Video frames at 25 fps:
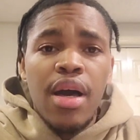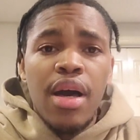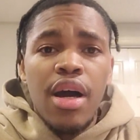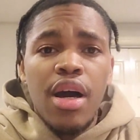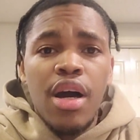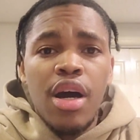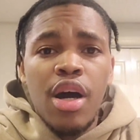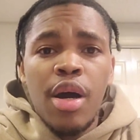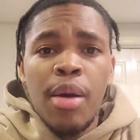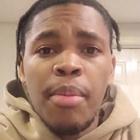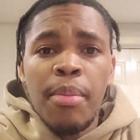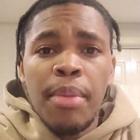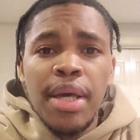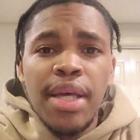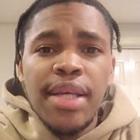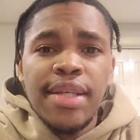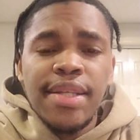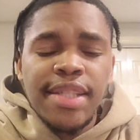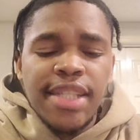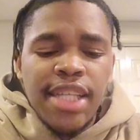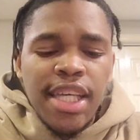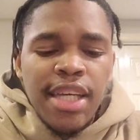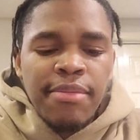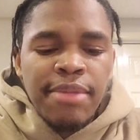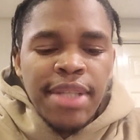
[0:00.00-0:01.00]
It
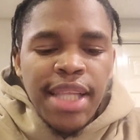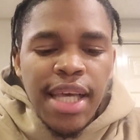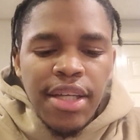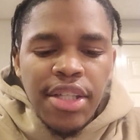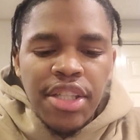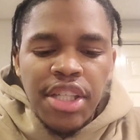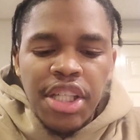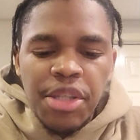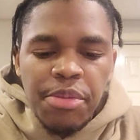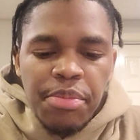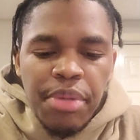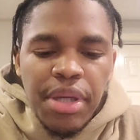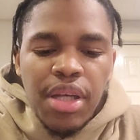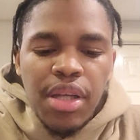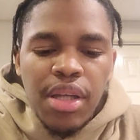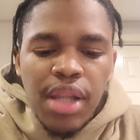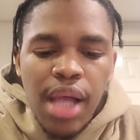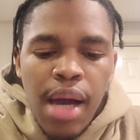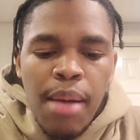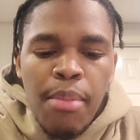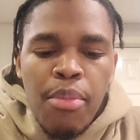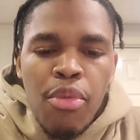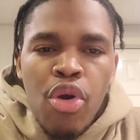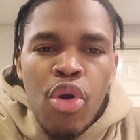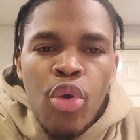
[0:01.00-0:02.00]
seems like she's been a
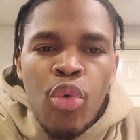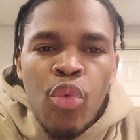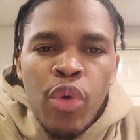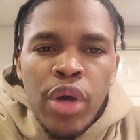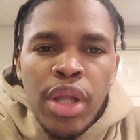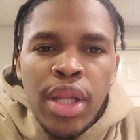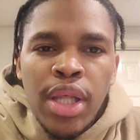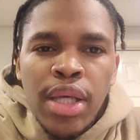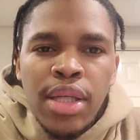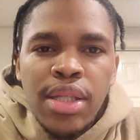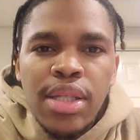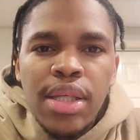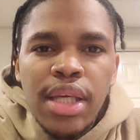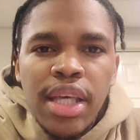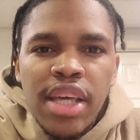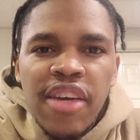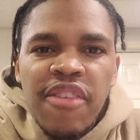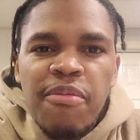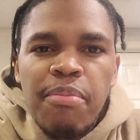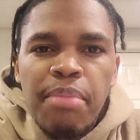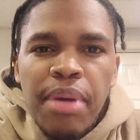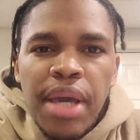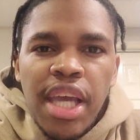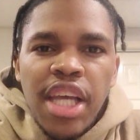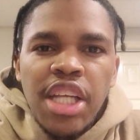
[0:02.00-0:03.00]
lot more willing to
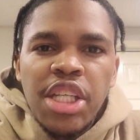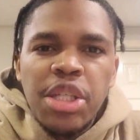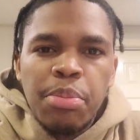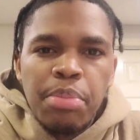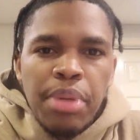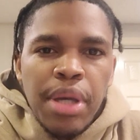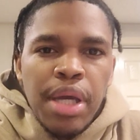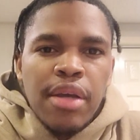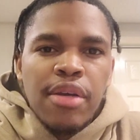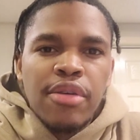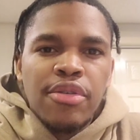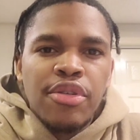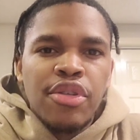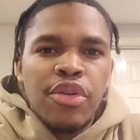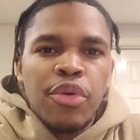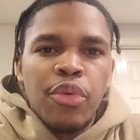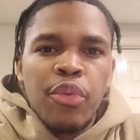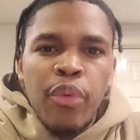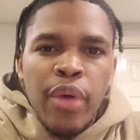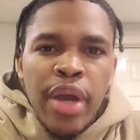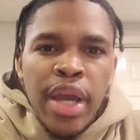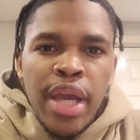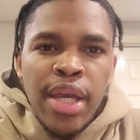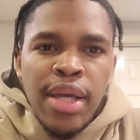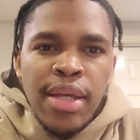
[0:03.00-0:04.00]
give Paige Beckers the
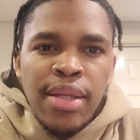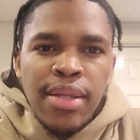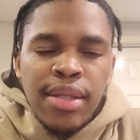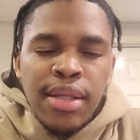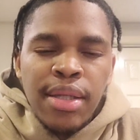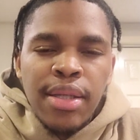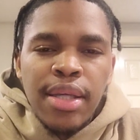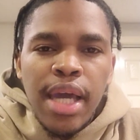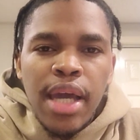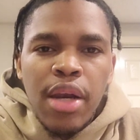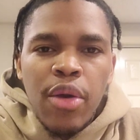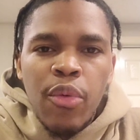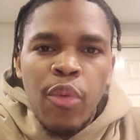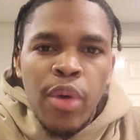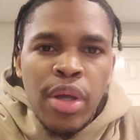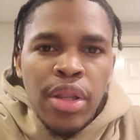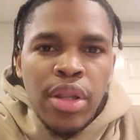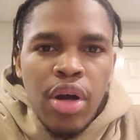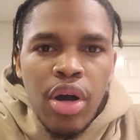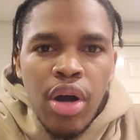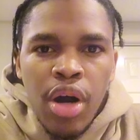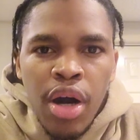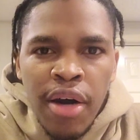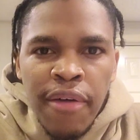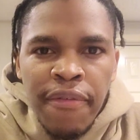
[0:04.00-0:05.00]
reins and kind of run
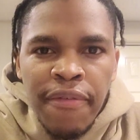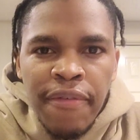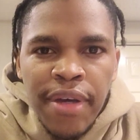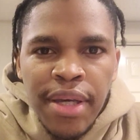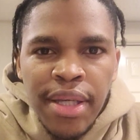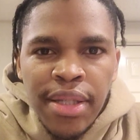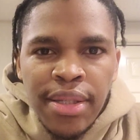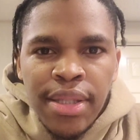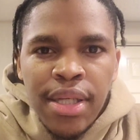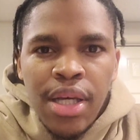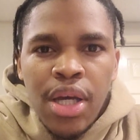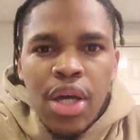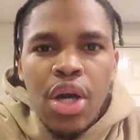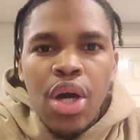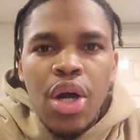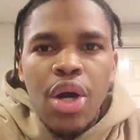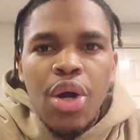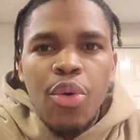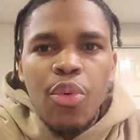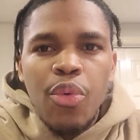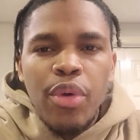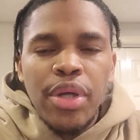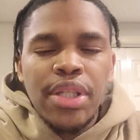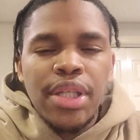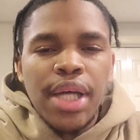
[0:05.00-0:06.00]
the offense,
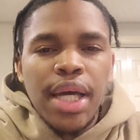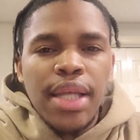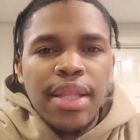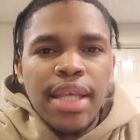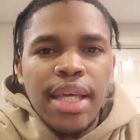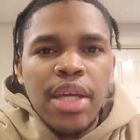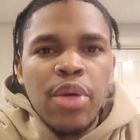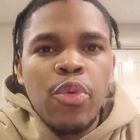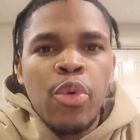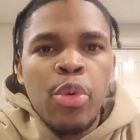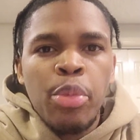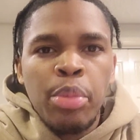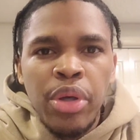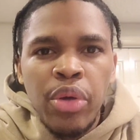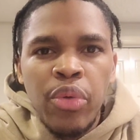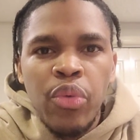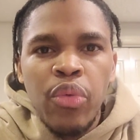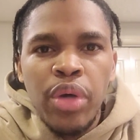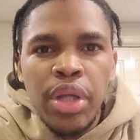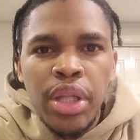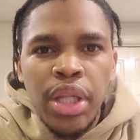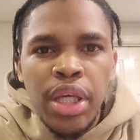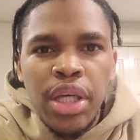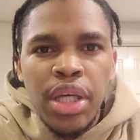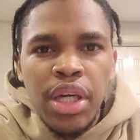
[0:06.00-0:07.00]
which I think will be
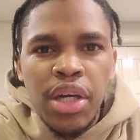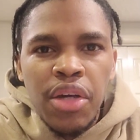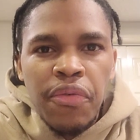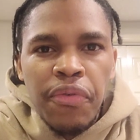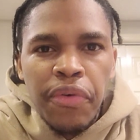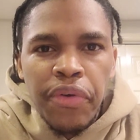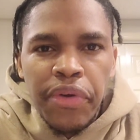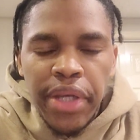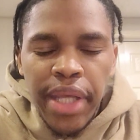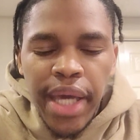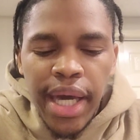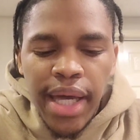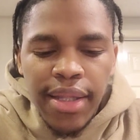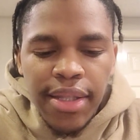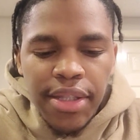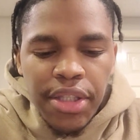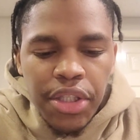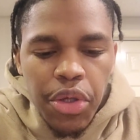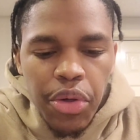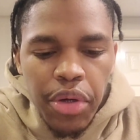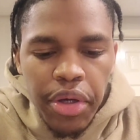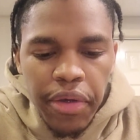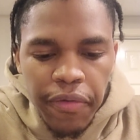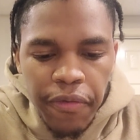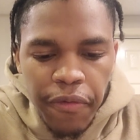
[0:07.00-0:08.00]
really good for Dallas
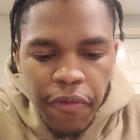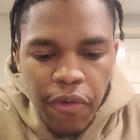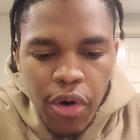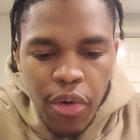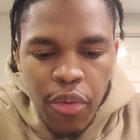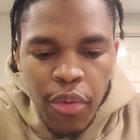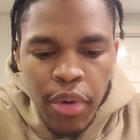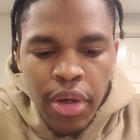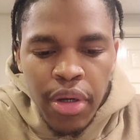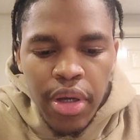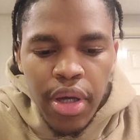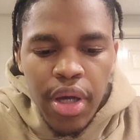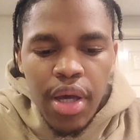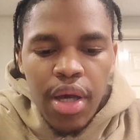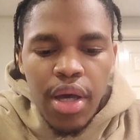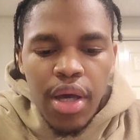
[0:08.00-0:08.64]
going forward.